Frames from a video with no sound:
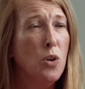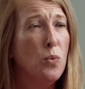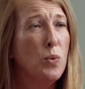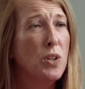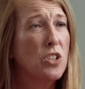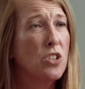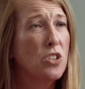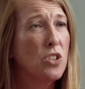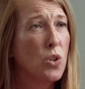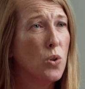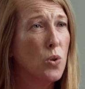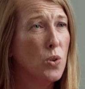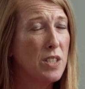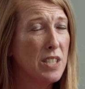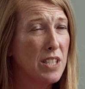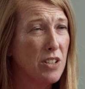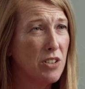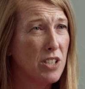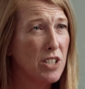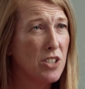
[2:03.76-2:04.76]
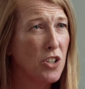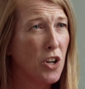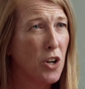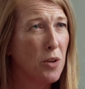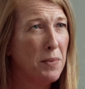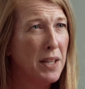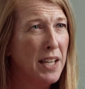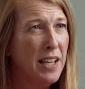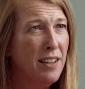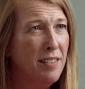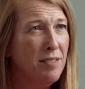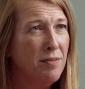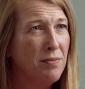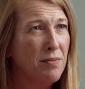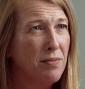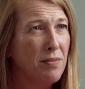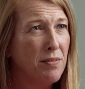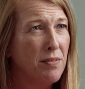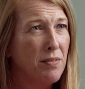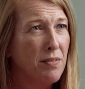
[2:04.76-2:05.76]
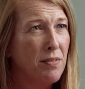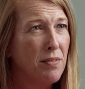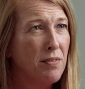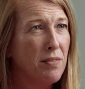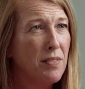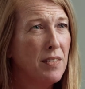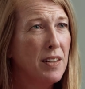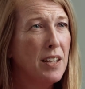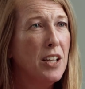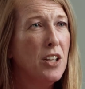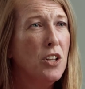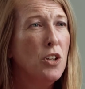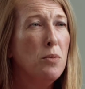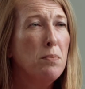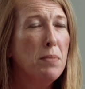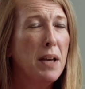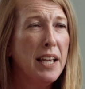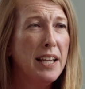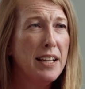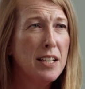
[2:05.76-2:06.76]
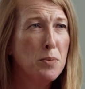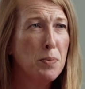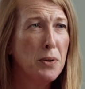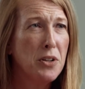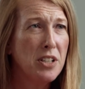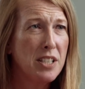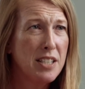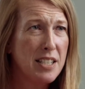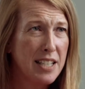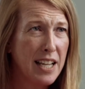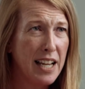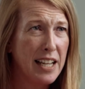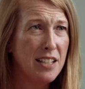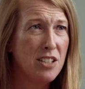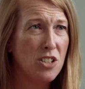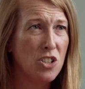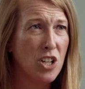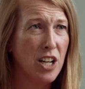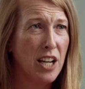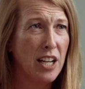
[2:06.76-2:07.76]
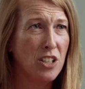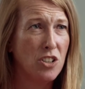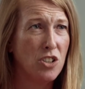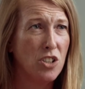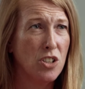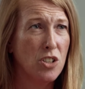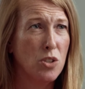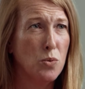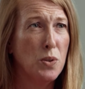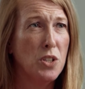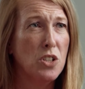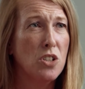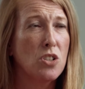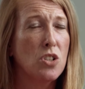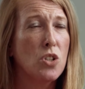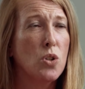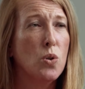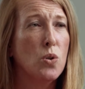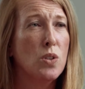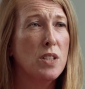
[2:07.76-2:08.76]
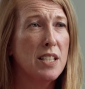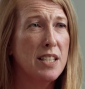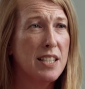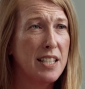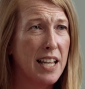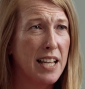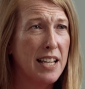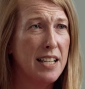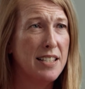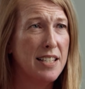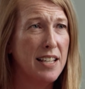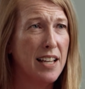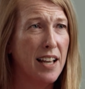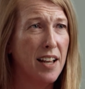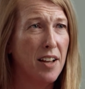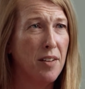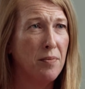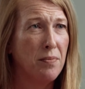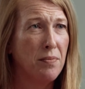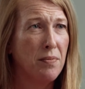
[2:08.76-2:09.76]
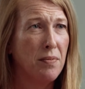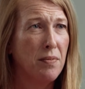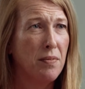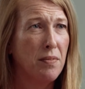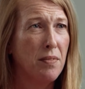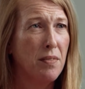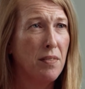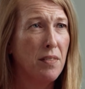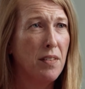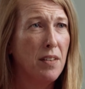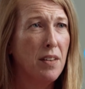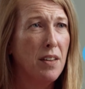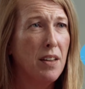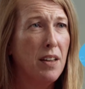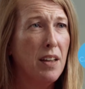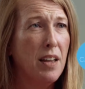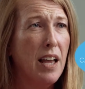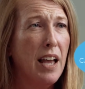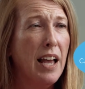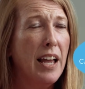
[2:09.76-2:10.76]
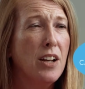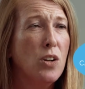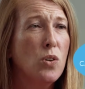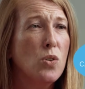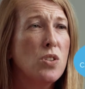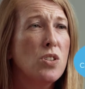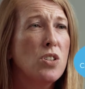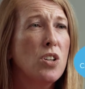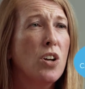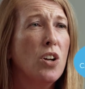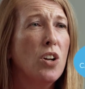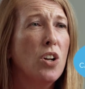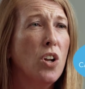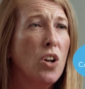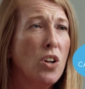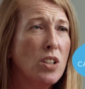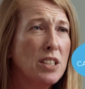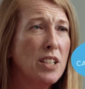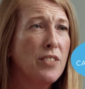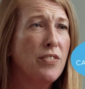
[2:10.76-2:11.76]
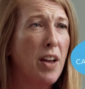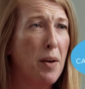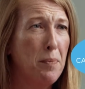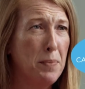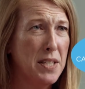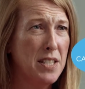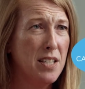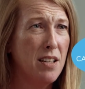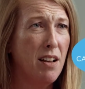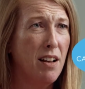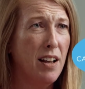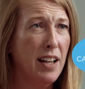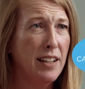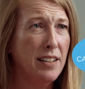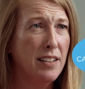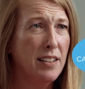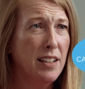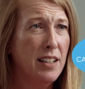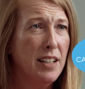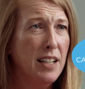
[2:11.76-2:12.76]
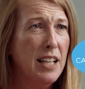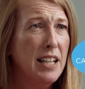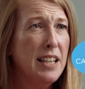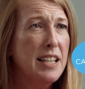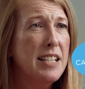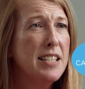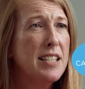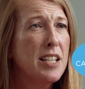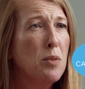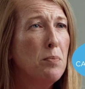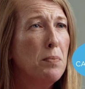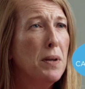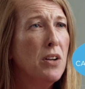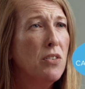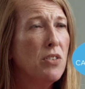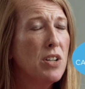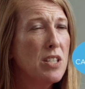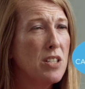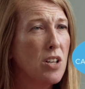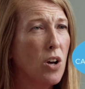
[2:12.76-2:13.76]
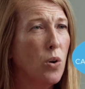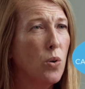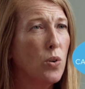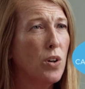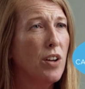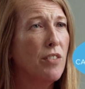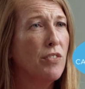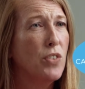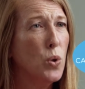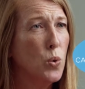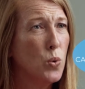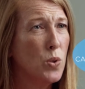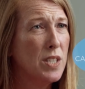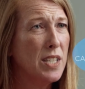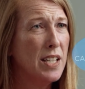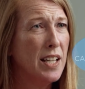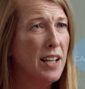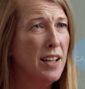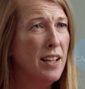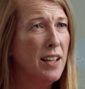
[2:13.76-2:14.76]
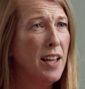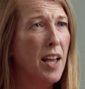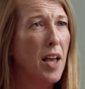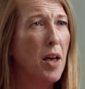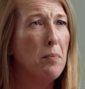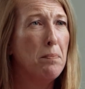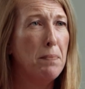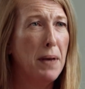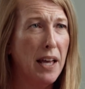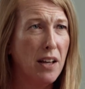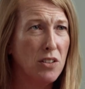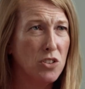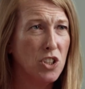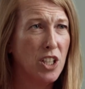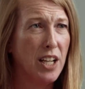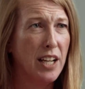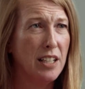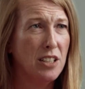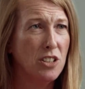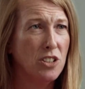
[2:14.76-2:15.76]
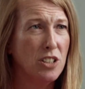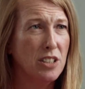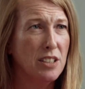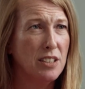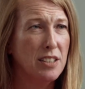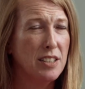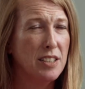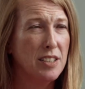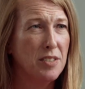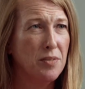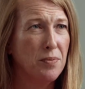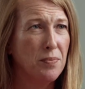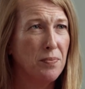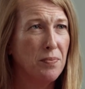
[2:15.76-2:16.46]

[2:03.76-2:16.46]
which is called xerostomia. You may experience taste changes, which is called dysgeusia, and also loss of appetite. This can be a result of nausea and bowel changes.